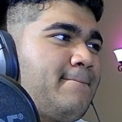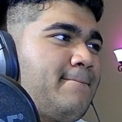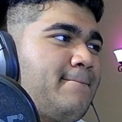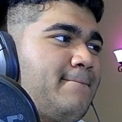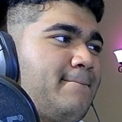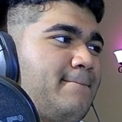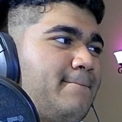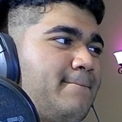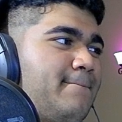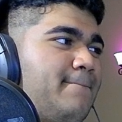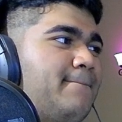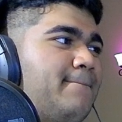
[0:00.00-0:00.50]

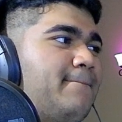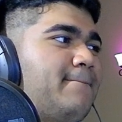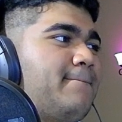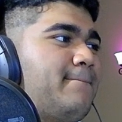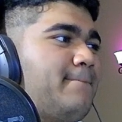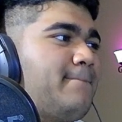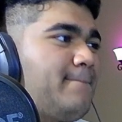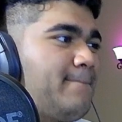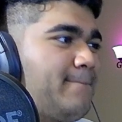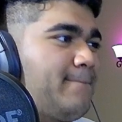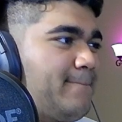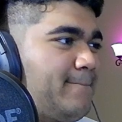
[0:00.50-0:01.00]
Hmm.
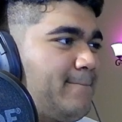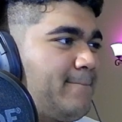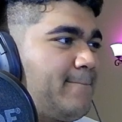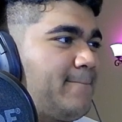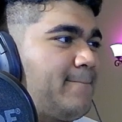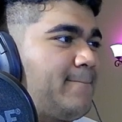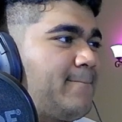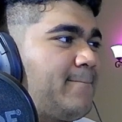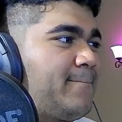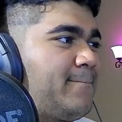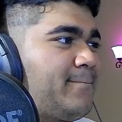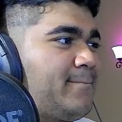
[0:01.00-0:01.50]

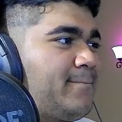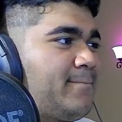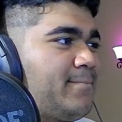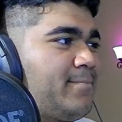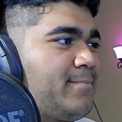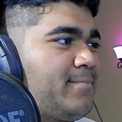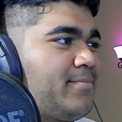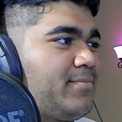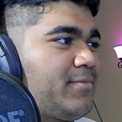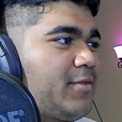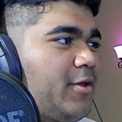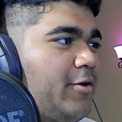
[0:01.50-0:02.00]

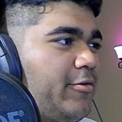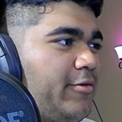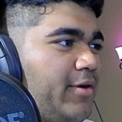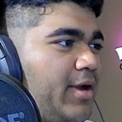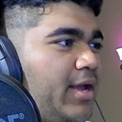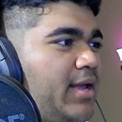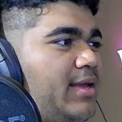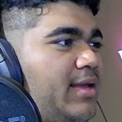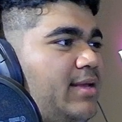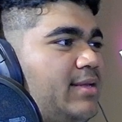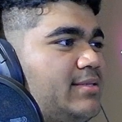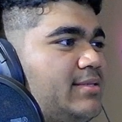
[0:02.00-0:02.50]

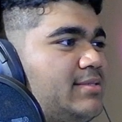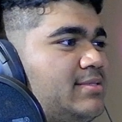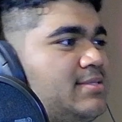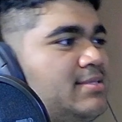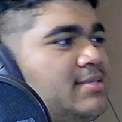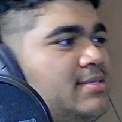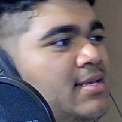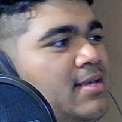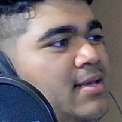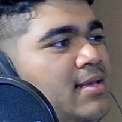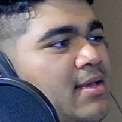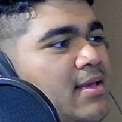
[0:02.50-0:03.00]
Alright.
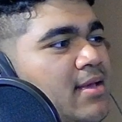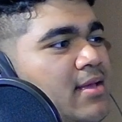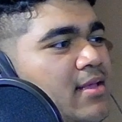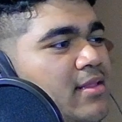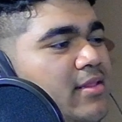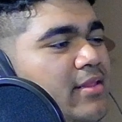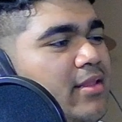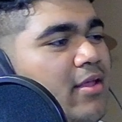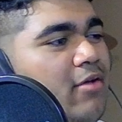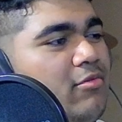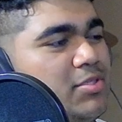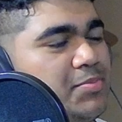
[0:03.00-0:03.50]

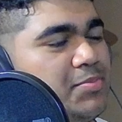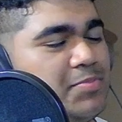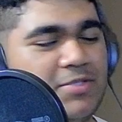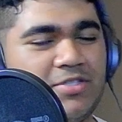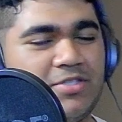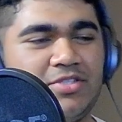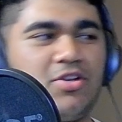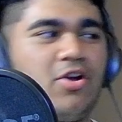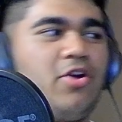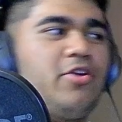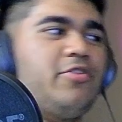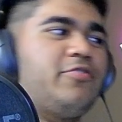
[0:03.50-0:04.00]
Was
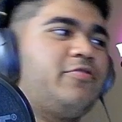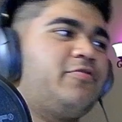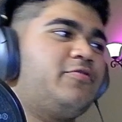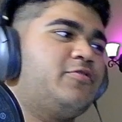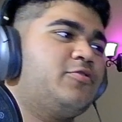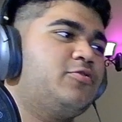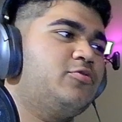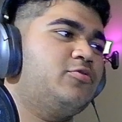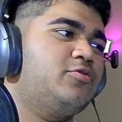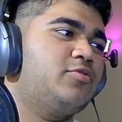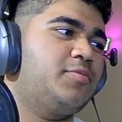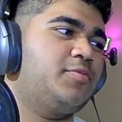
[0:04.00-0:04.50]
Bizarre
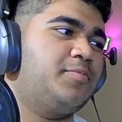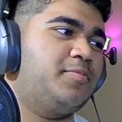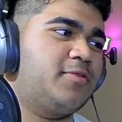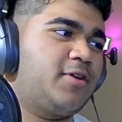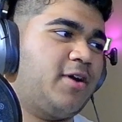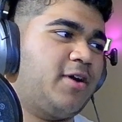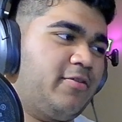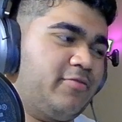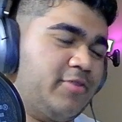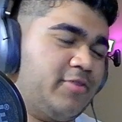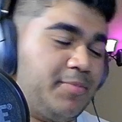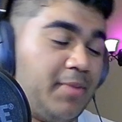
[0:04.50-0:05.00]
Food
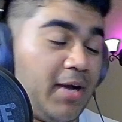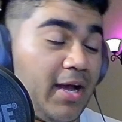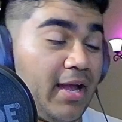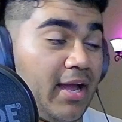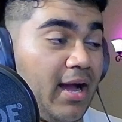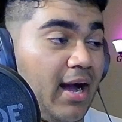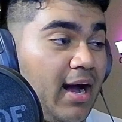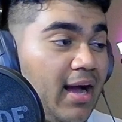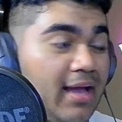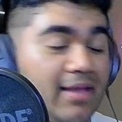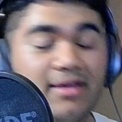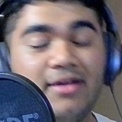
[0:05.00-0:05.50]
covered by
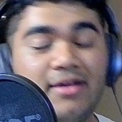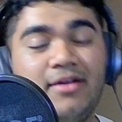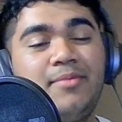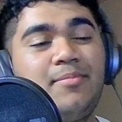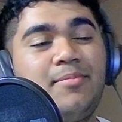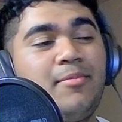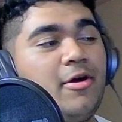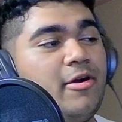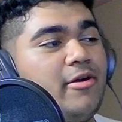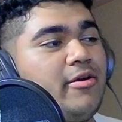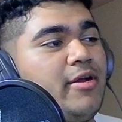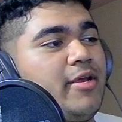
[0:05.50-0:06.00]
Aia
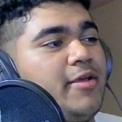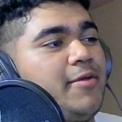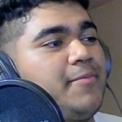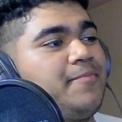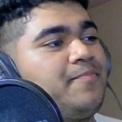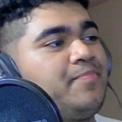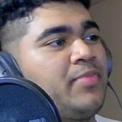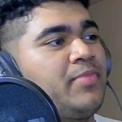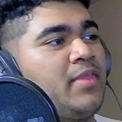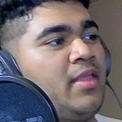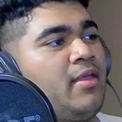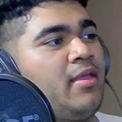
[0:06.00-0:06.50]
Amare.
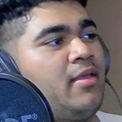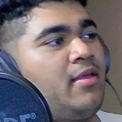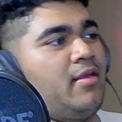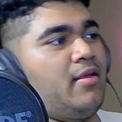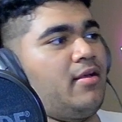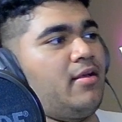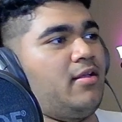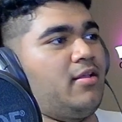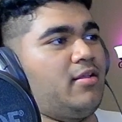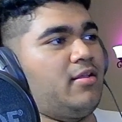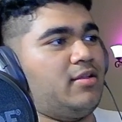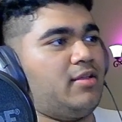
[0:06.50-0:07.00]

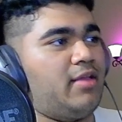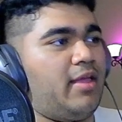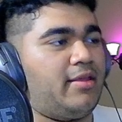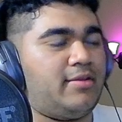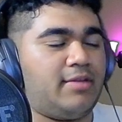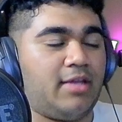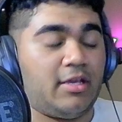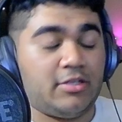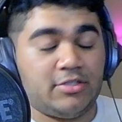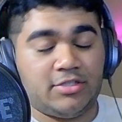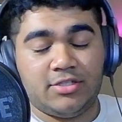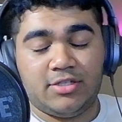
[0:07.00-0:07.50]
And uh,
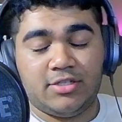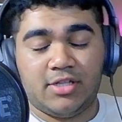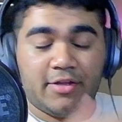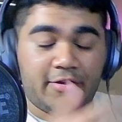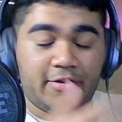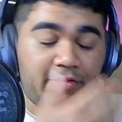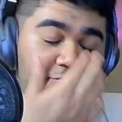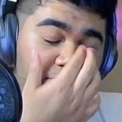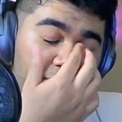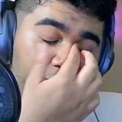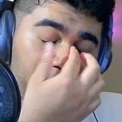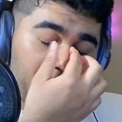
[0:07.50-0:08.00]
to
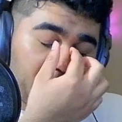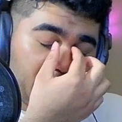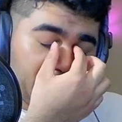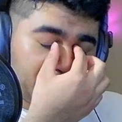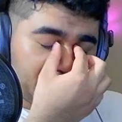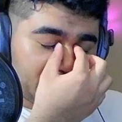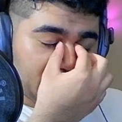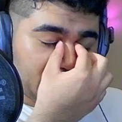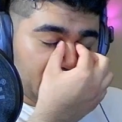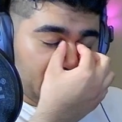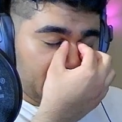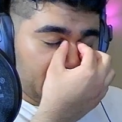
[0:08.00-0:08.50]
clarify, when I'm
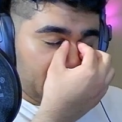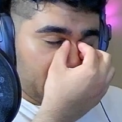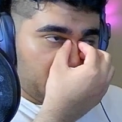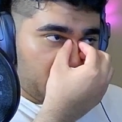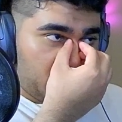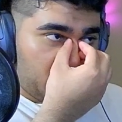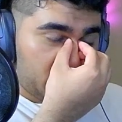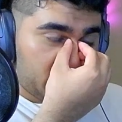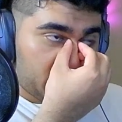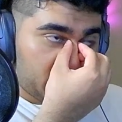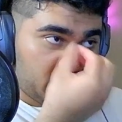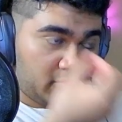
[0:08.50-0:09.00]
saying I
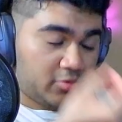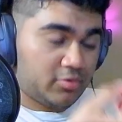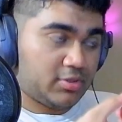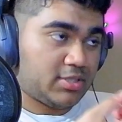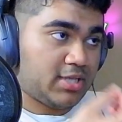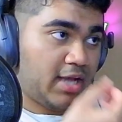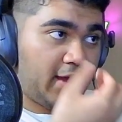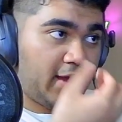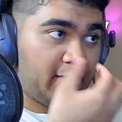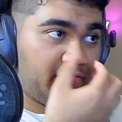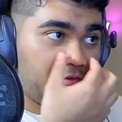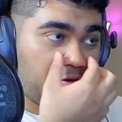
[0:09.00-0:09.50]
want those
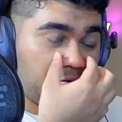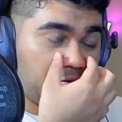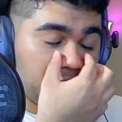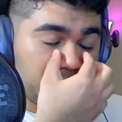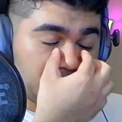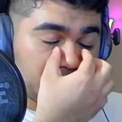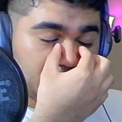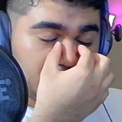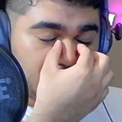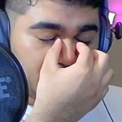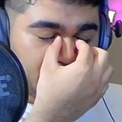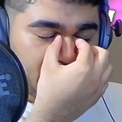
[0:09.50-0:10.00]
high vocals
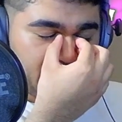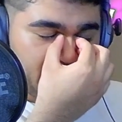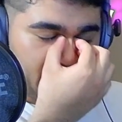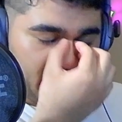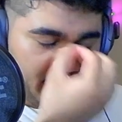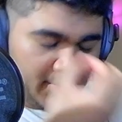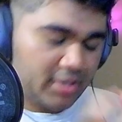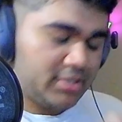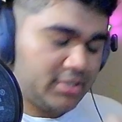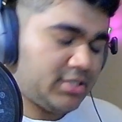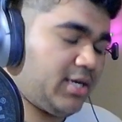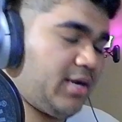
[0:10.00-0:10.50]
cleaner, I'm not
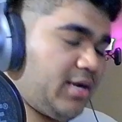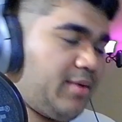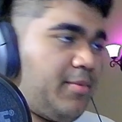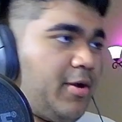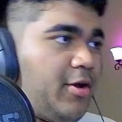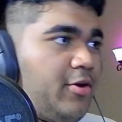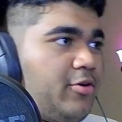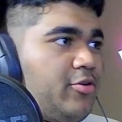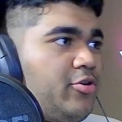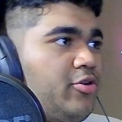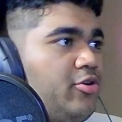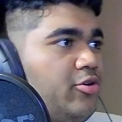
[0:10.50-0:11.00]
talking about
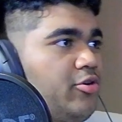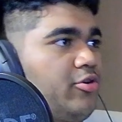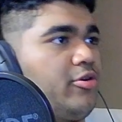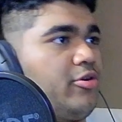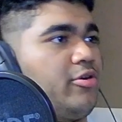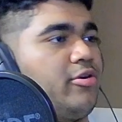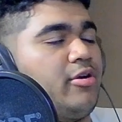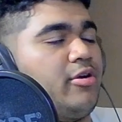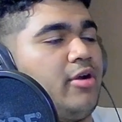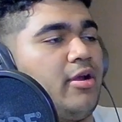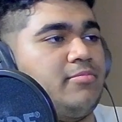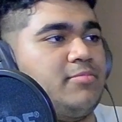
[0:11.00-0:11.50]
her.
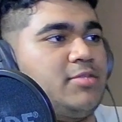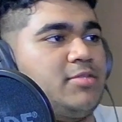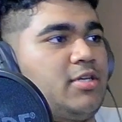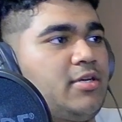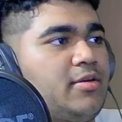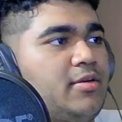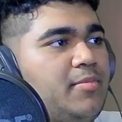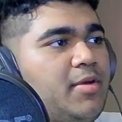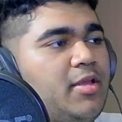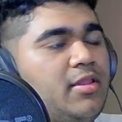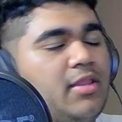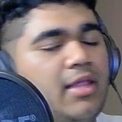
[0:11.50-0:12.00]
I'm talking
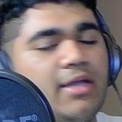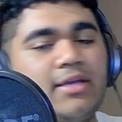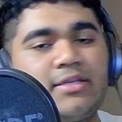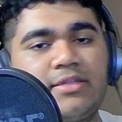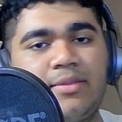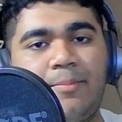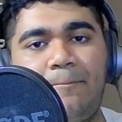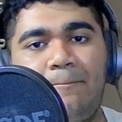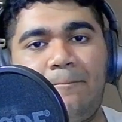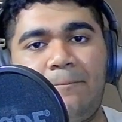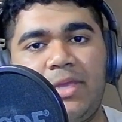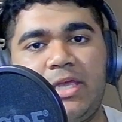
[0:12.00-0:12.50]
about like the
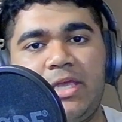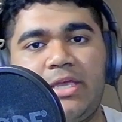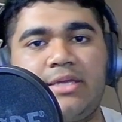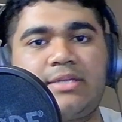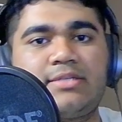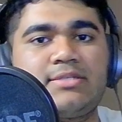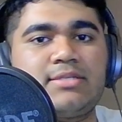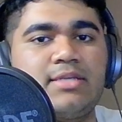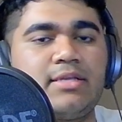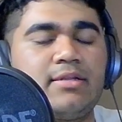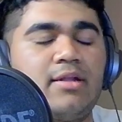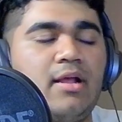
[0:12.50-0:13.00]
mix
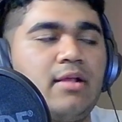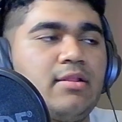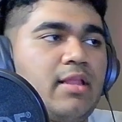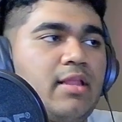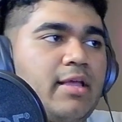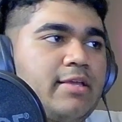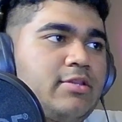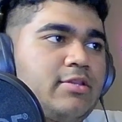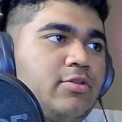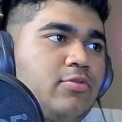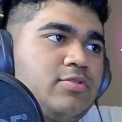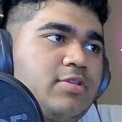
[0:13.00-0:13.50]
and uh, like
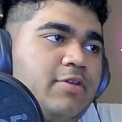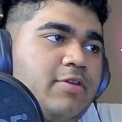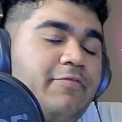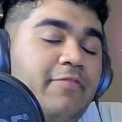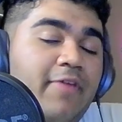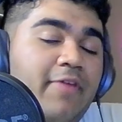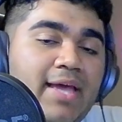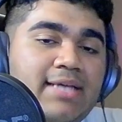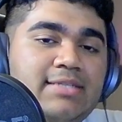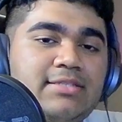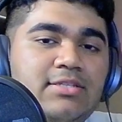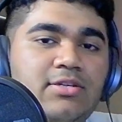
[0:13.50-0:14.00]
those
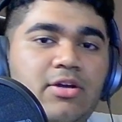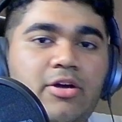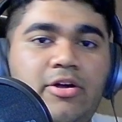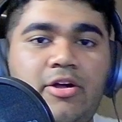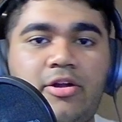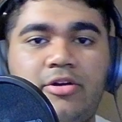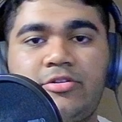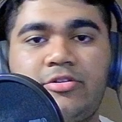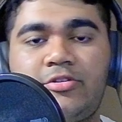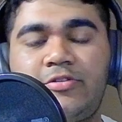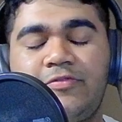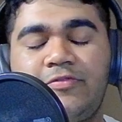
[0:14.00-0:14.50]
effects on
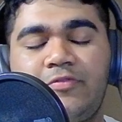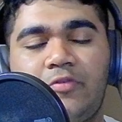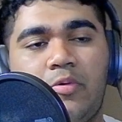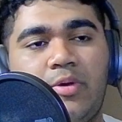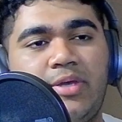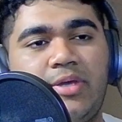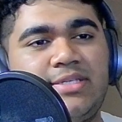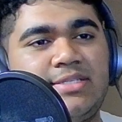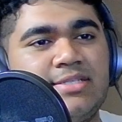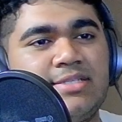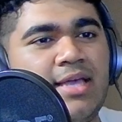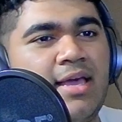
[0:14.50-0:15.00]
her
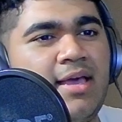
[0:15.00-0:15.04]
voice.